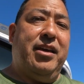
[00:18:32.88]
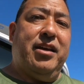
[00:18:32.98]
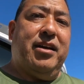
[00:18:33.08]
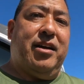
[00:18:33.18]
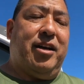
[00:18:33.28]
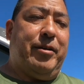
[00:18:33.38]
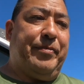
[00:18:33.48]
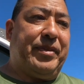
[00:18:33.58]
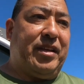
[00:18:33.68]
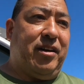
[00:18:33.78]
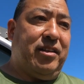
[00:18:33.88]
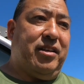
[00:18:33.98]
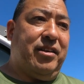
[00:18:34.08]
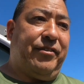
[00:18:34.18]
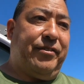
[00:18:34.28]
On
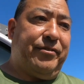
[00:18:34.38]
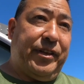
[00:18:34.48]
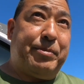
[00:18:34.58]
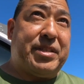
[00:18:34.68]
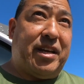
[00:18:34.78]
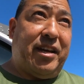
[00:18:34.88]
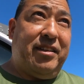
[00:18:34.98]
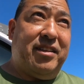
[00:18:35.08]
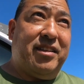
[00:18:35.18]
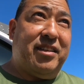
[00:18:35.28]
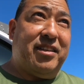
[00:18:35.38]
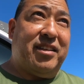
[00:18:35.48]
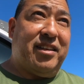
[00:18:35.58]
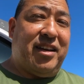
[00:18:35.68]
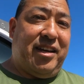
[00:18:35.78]
the flip side,
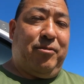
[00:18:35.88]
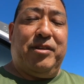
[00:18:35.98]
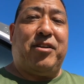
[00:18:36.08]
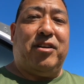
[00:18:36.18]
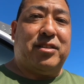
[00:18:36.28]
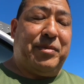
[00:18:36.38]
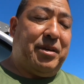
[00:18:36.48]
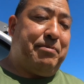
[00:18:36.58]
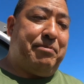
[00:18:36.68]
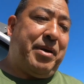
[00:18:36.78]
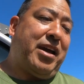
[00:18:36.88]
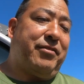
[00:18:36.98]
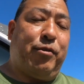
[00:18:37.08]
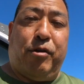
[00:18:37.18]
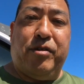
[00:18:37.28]
it only costed me a pack of
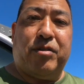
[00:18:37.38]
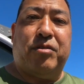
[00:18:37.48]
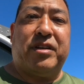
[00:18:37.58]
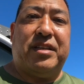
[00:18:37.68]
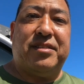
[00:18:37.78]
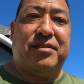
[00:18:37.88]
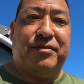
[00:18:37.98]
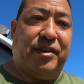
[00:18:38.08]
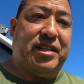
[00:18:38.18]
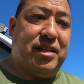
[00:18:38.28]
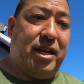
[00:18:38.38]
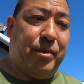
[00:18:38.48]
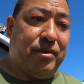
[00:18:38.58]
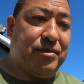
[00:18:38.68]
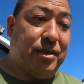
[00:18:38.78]
Oreo cookies for his
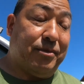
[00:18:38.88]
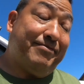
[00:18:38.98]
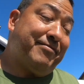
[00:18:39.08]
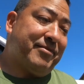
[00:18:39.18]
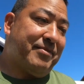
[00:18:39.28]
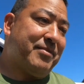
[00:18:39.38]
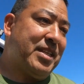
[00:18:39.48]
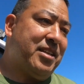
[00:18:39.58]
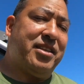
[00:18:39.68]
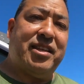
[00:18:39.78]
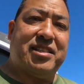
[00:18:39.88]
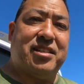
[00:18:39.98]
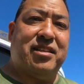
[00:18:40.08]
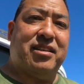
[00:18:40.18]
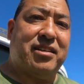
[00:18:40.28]
labor, so that's
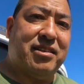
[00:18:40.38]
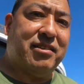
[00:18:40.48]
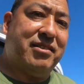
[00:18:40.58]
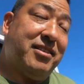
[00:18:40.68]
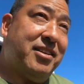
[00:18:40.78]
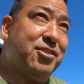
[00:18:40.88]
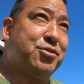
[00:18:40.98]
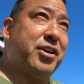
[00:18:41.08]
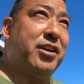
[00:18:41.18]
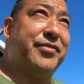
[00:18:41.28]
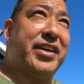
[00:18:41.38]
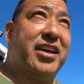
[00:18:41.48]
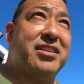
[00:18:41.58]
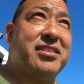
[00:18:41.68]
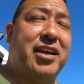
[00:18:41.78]
a trade-off, I
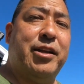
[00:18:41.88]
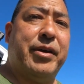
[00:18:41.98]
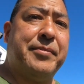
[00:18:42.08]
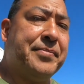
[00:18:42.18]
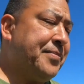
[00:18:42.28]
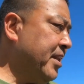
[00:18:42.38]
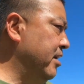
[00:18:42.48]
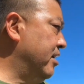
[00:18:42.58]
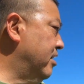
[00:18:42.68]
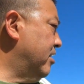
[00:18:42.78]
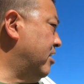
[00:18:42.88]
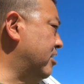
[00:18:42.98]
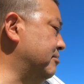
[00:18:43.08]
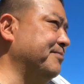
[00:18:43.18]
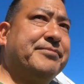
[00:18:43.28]
guess. Anyway,
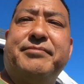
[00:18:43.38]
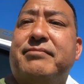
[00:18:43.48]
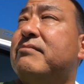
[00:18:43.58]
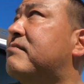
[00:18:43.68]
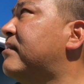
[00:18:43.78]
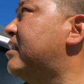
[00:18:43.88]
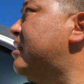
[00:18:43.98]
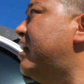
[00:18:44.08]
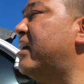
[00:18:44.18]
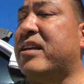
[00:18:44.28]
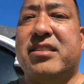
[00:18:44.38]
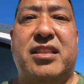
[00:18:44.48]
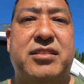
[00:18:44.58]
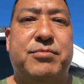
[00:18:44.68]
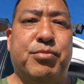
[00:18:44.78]
yeah, I guess
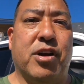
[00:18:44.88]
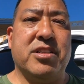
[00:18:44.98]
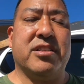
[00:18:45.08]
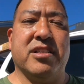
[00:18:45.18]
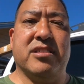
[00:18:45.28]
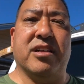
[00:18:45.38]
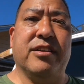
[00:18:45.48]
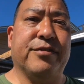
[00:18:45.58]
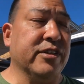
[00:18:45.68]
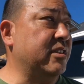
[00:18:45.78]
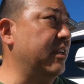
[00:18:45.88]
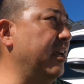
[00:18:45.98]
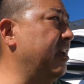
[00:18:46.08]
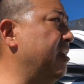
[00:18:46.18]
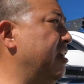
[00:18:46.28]
the project is done for today.